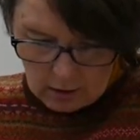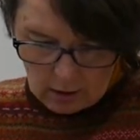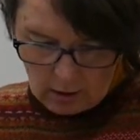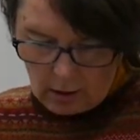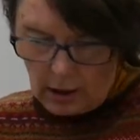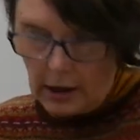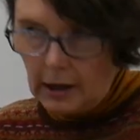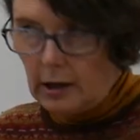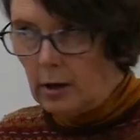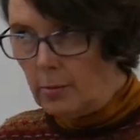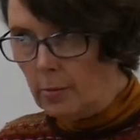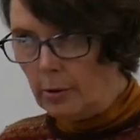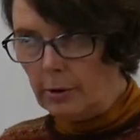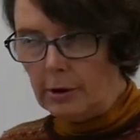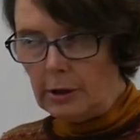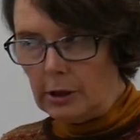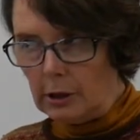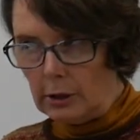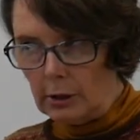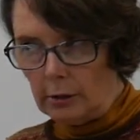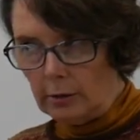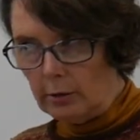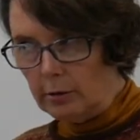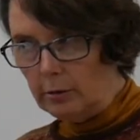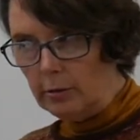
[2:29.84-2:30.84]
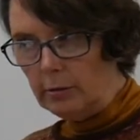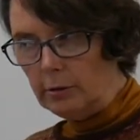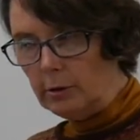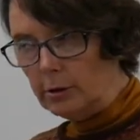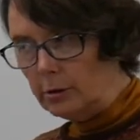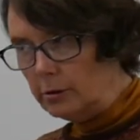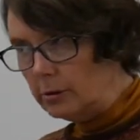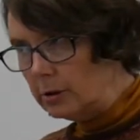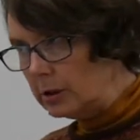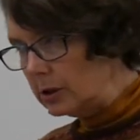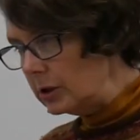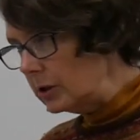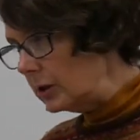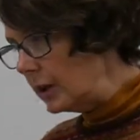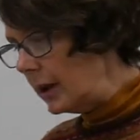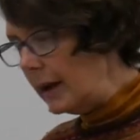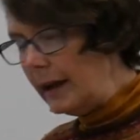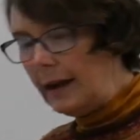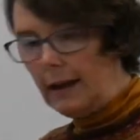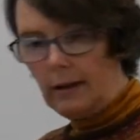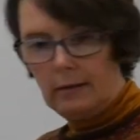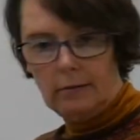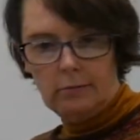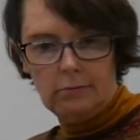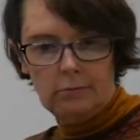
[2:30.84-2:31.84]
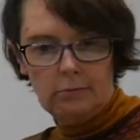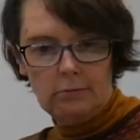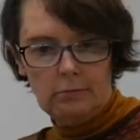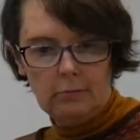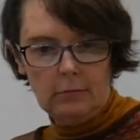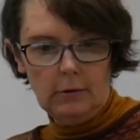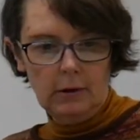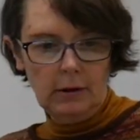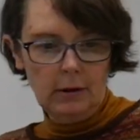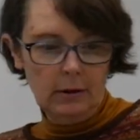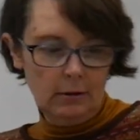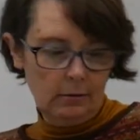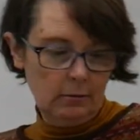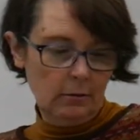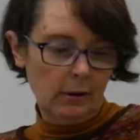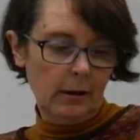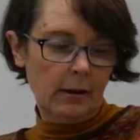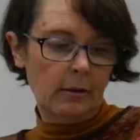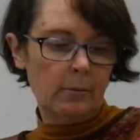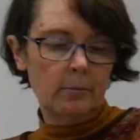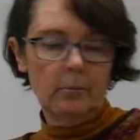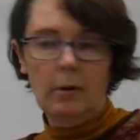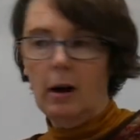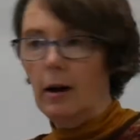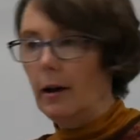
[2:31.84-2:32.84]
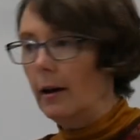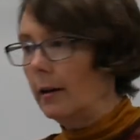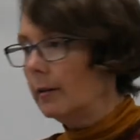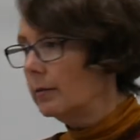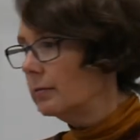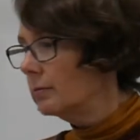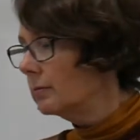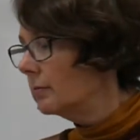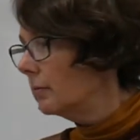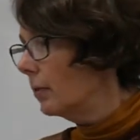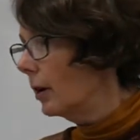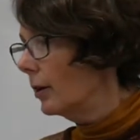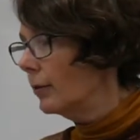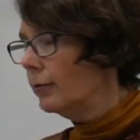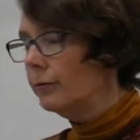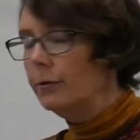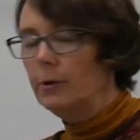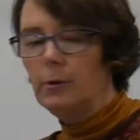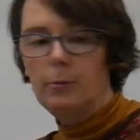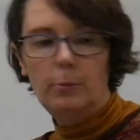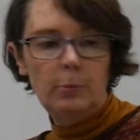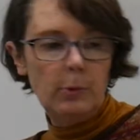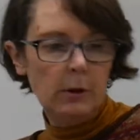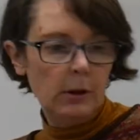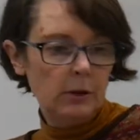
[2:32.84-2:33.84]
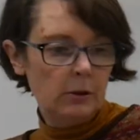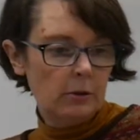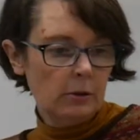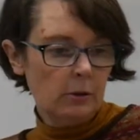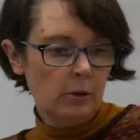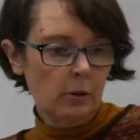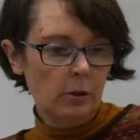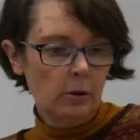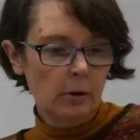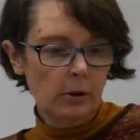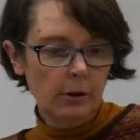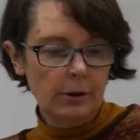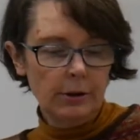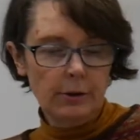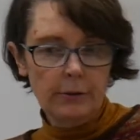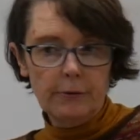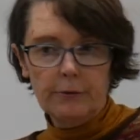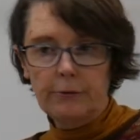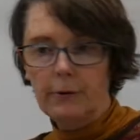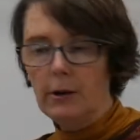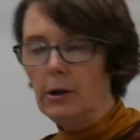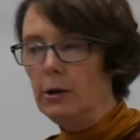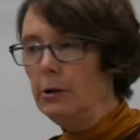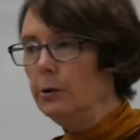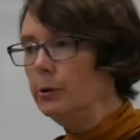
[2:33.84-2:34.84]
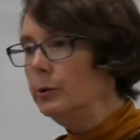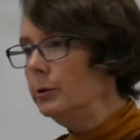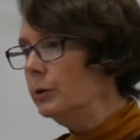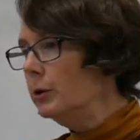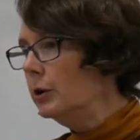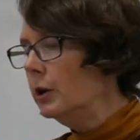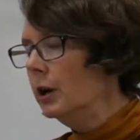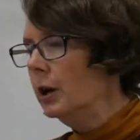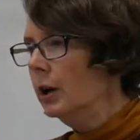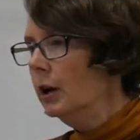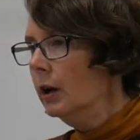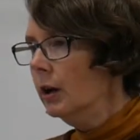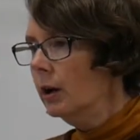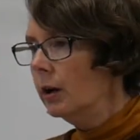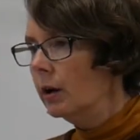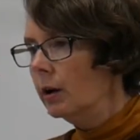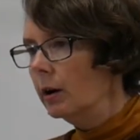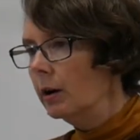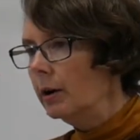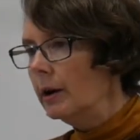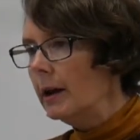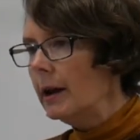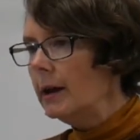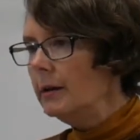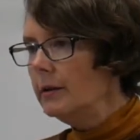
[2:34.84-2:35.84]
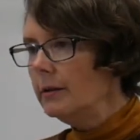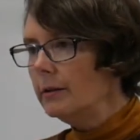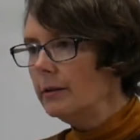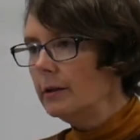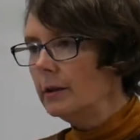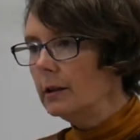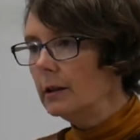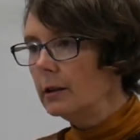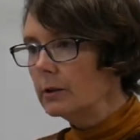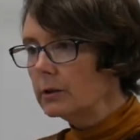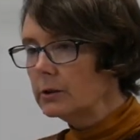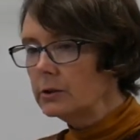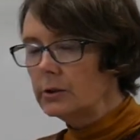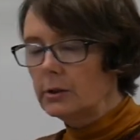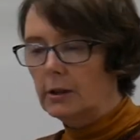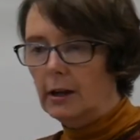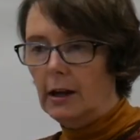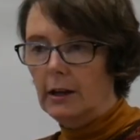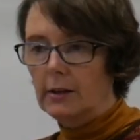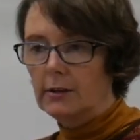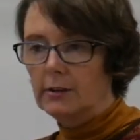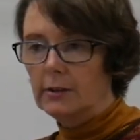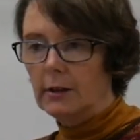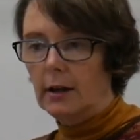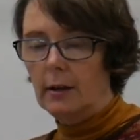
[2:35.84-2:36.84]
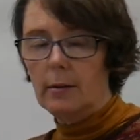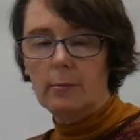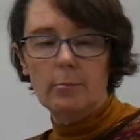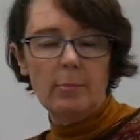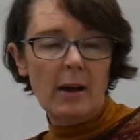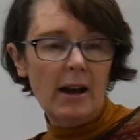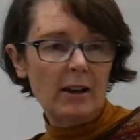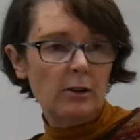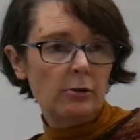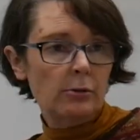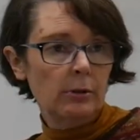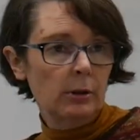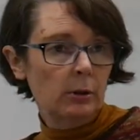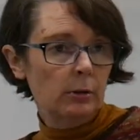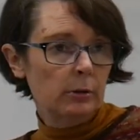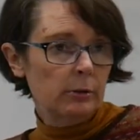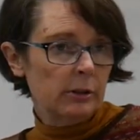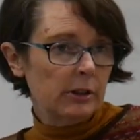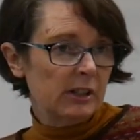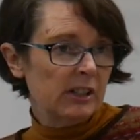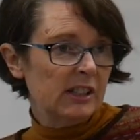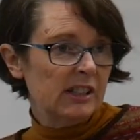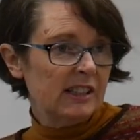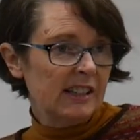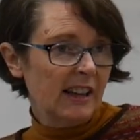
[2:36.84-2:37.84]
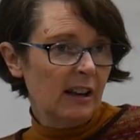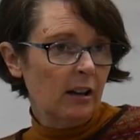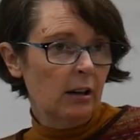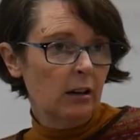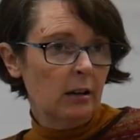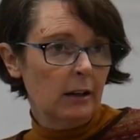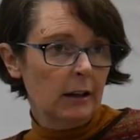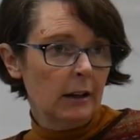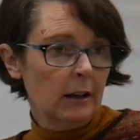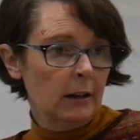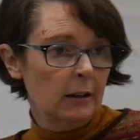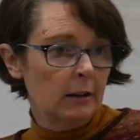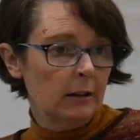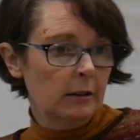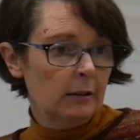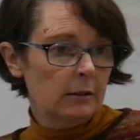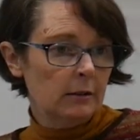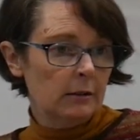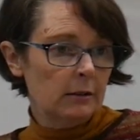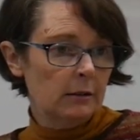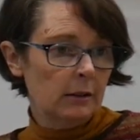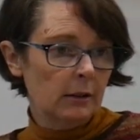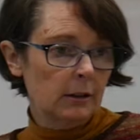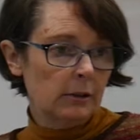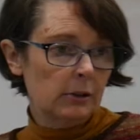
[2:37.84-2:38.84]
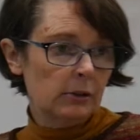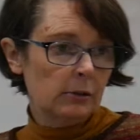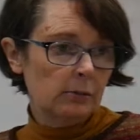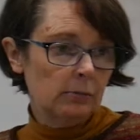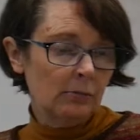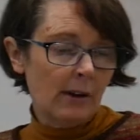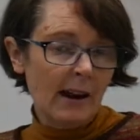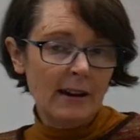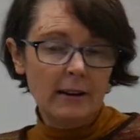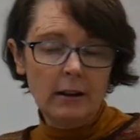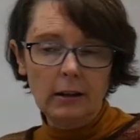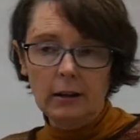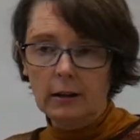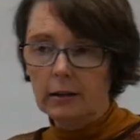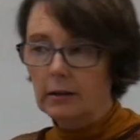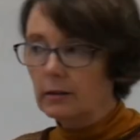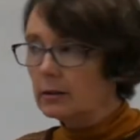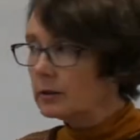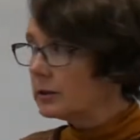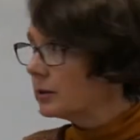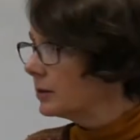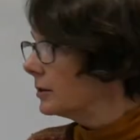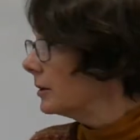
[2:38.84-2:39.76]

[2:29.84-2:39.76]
anybody who uses a like my Fitbit or your phone or anything else that has a battery or a cell in it that's running it,